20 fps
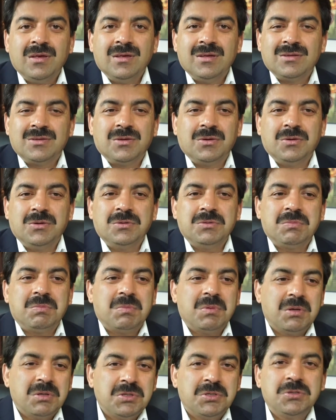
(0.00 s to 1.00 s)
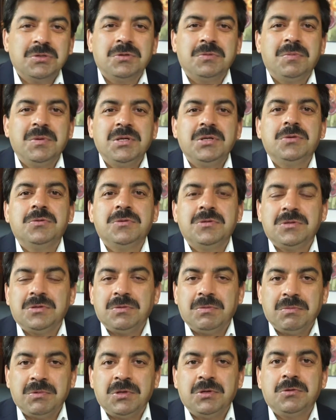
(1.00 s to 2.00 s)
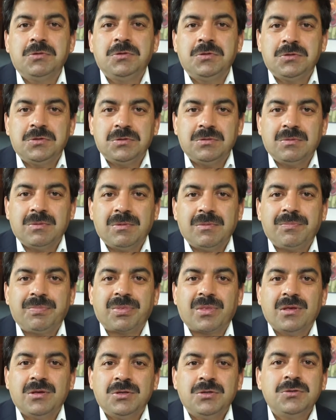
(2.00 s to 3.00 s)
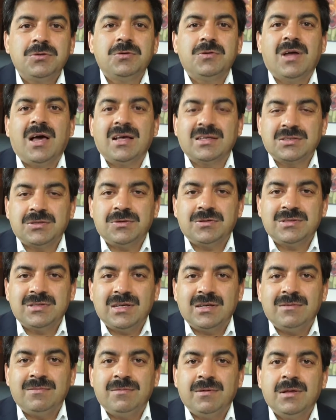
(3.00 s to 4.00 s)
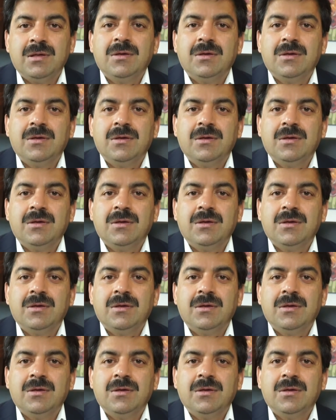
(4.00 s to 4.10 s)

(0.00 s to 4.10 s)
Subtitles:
So should be use you should ask yourself